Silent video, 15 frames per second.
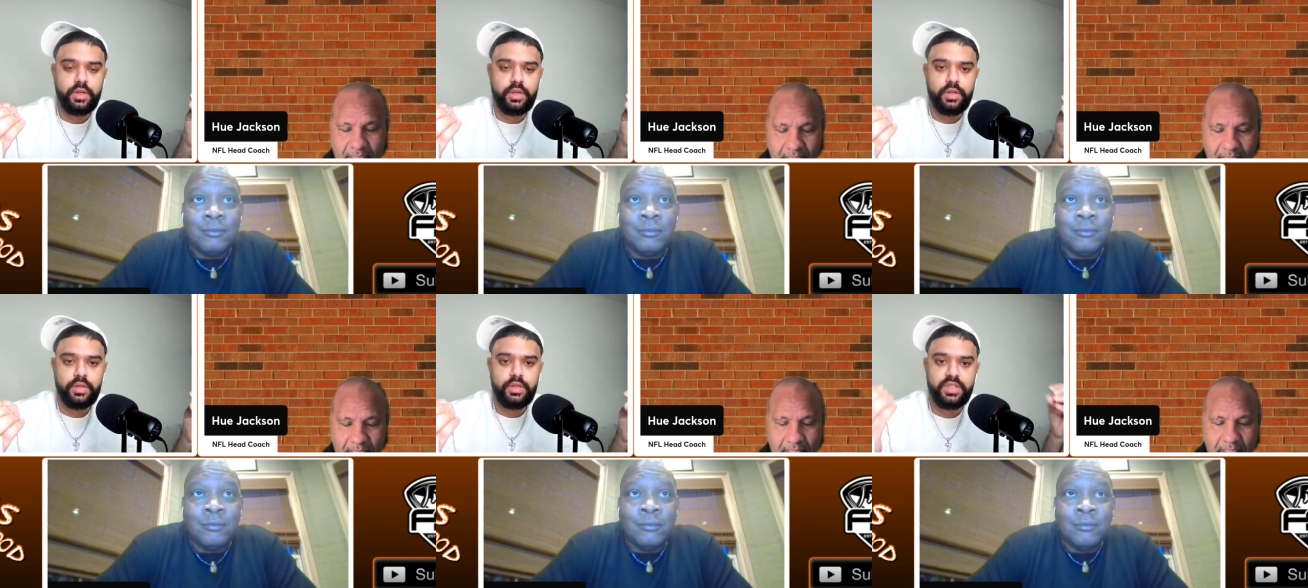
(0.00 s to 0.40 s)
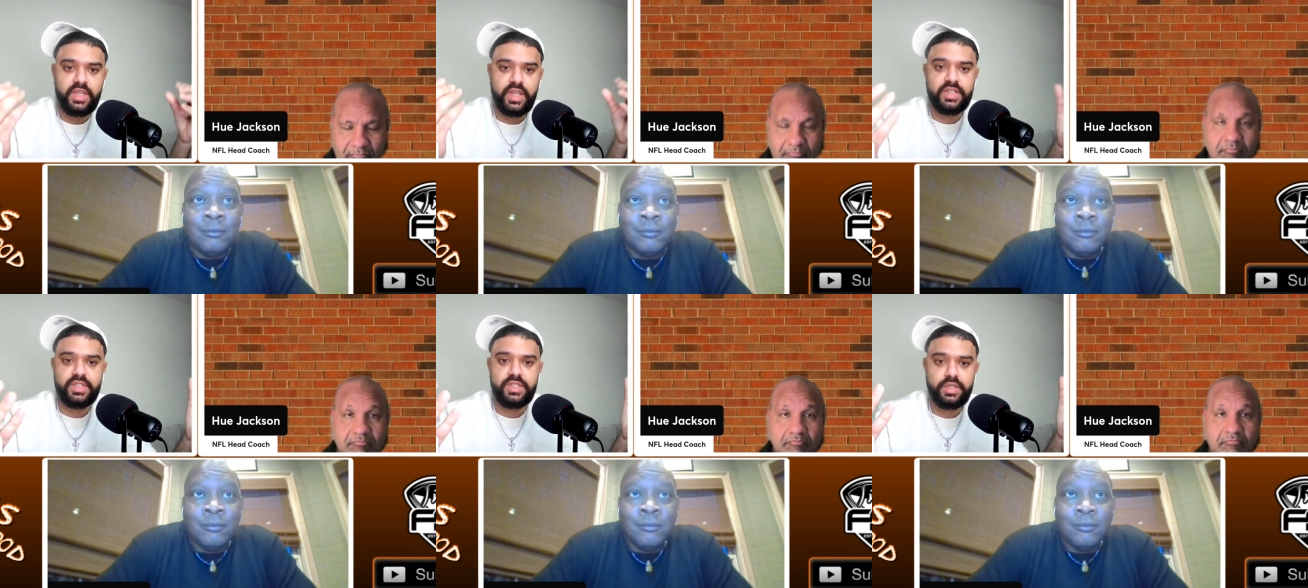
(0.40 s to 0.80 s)

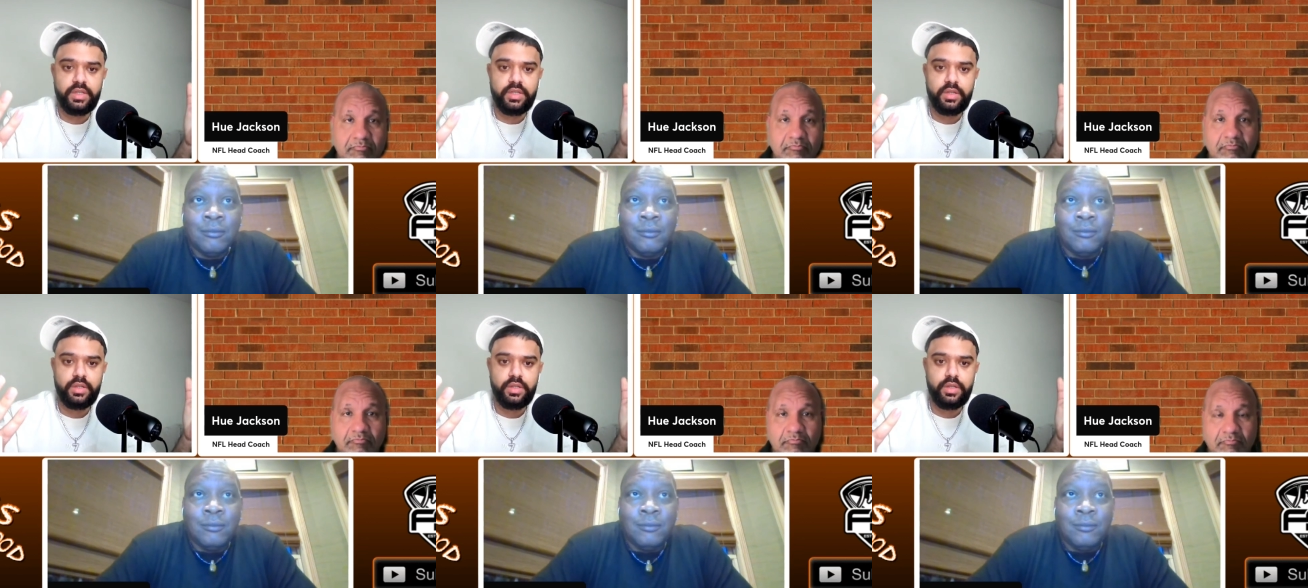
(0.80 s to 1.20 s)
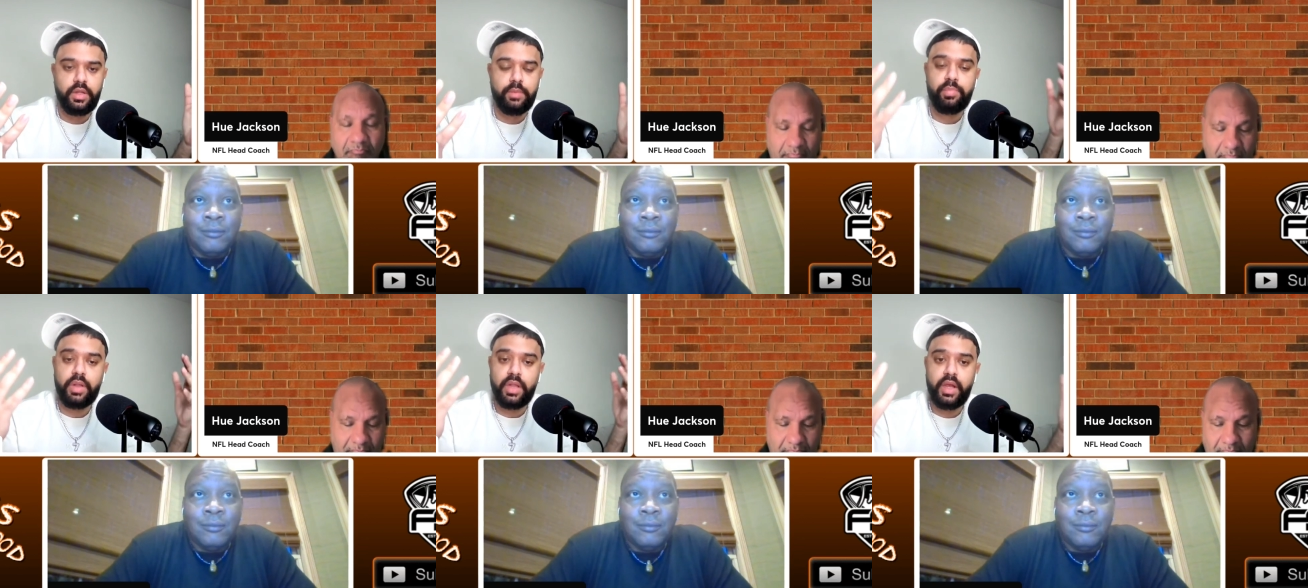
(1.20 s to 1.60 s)
Speaker 1: sets the
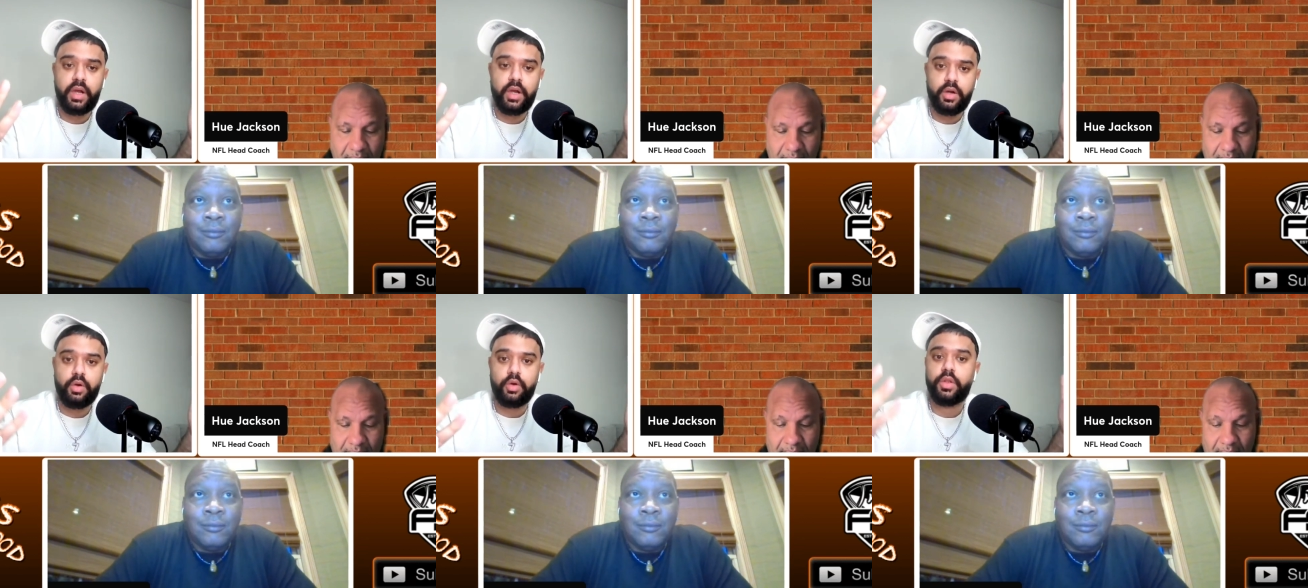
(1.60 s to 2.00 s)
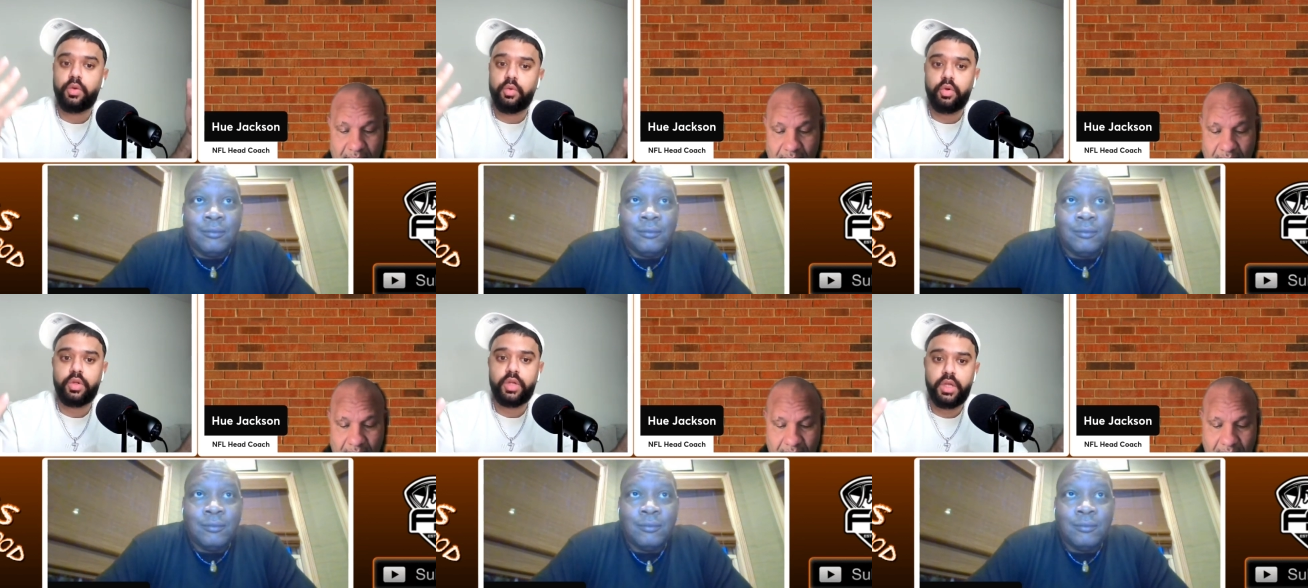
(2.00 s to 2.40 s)
player or the
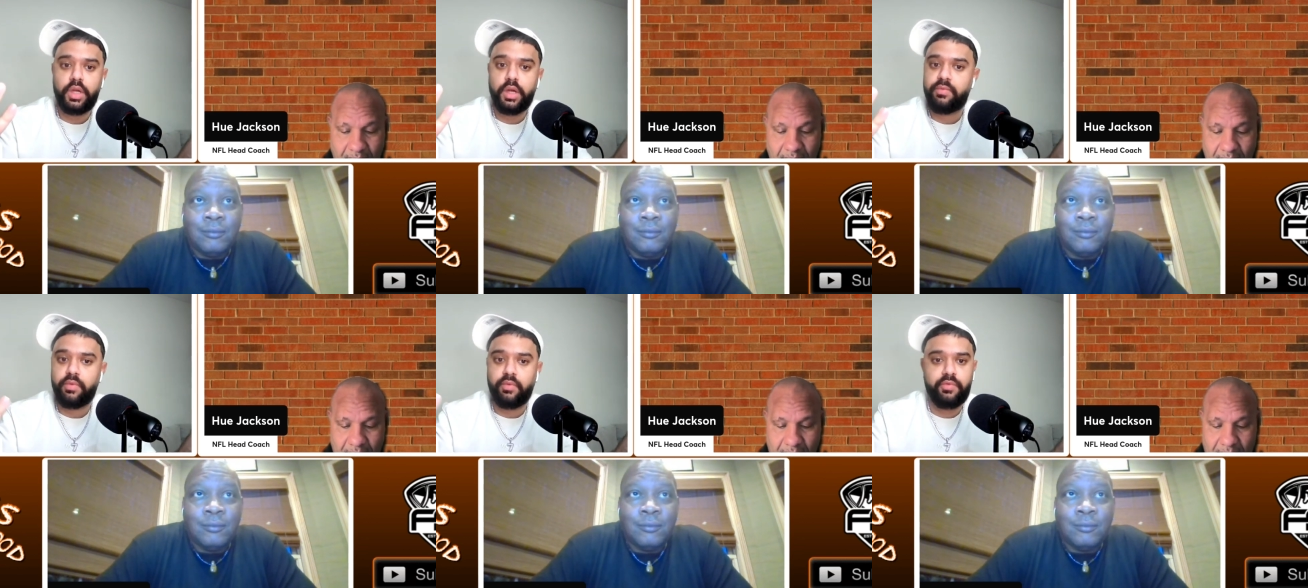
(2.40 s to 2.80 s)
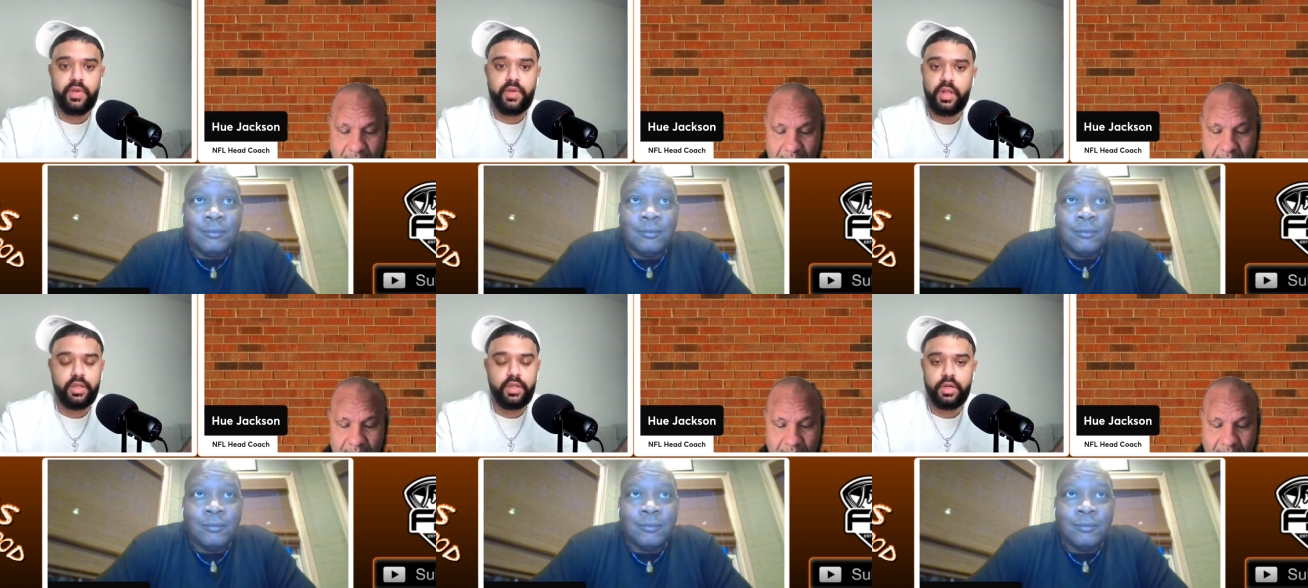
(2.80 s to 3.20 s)
rookie up for
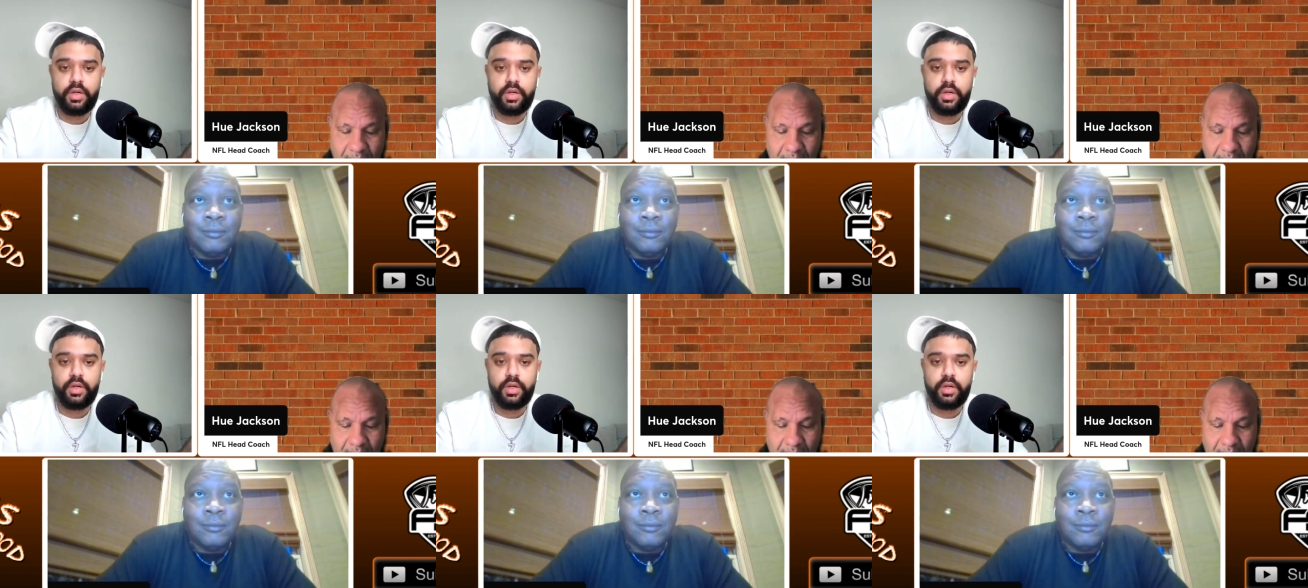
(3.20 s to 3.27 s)
failure,